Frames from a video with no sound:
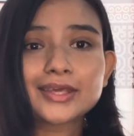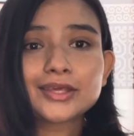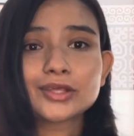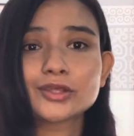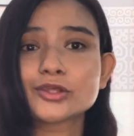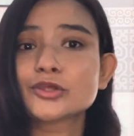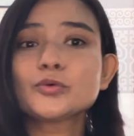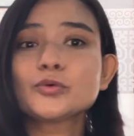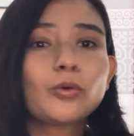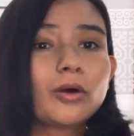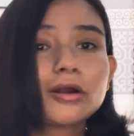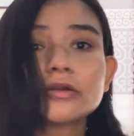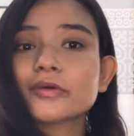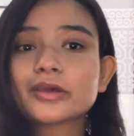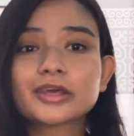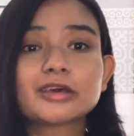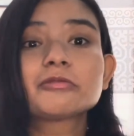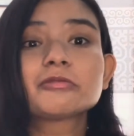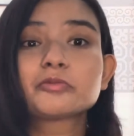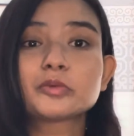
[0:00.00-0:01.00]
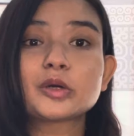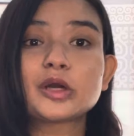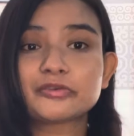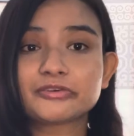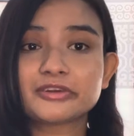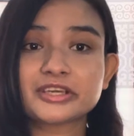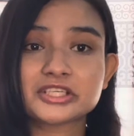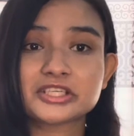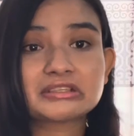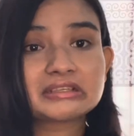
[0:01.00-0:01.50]
you want to give
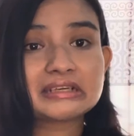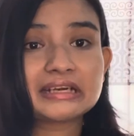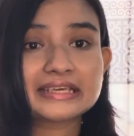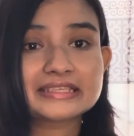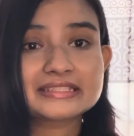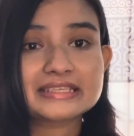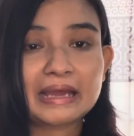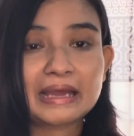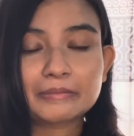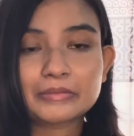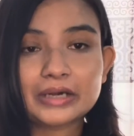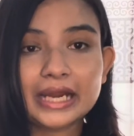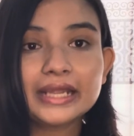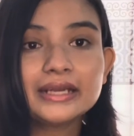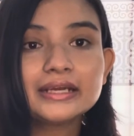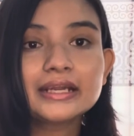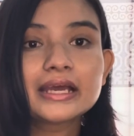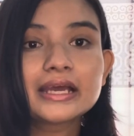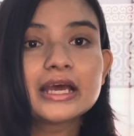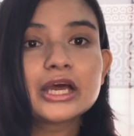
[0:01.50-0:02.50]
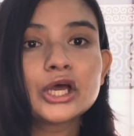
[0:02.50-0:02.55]
professional exam right